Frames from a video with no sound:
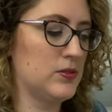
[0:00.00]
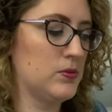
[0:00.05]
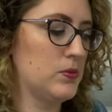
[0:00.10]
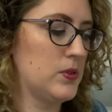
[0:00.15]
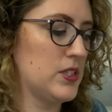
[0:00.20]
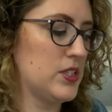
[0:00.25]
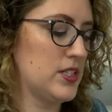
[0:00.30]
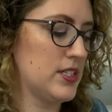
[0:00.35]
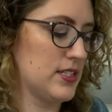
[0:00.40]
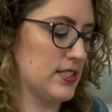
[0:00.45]

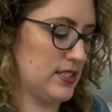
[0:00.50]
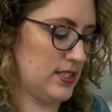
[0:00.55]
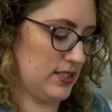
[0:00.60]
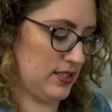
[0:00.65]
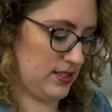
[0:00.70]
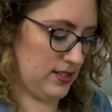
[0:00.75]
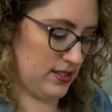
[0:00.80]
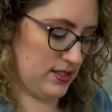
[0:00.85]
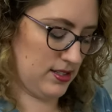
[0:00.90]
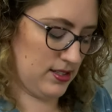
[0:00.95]
which is,
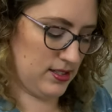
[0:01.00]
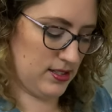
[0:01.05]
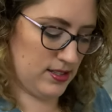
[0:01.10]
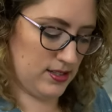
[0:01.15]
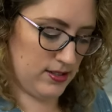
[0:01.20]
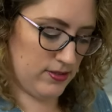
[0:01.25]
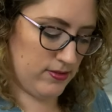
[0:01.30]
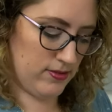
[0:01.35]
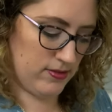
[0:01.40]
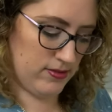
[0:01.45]

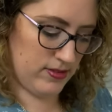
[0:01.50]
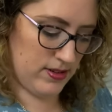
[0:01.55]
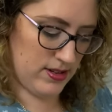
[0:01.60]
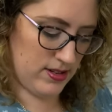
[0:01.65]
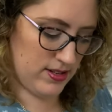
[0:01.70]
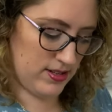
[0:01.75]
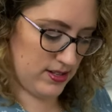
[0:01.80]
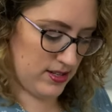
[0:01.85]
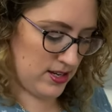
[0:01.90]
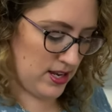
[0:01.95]

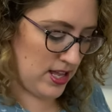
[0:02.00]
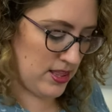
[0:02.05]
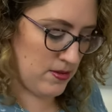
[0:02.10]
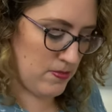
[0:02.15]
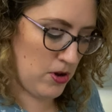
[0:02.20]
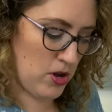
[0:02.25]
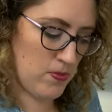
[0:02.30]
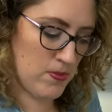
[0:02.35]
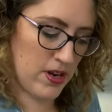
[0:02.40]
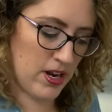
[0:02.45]
at the
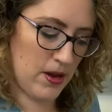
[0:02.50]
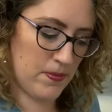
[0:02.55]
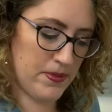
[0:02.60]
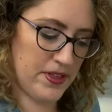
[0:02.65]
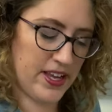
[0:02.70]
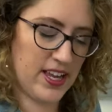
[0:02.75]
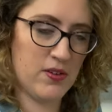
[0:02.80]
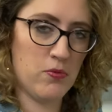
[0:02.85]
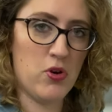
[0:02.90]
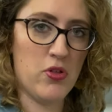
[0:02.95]
moment I'm thinking,